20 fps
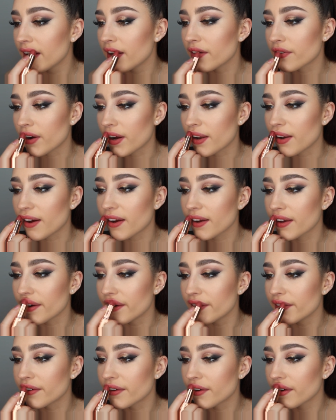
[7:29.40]
if I like
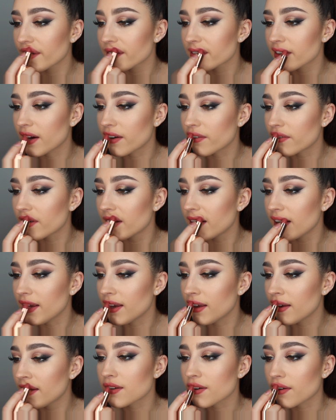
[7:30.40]
it or not because I haven't
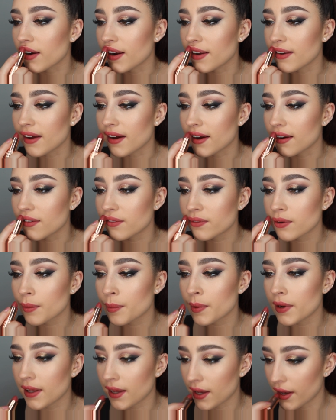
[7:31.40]
really tried it out
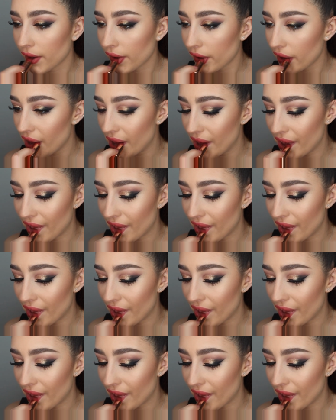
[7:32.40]
properly yet.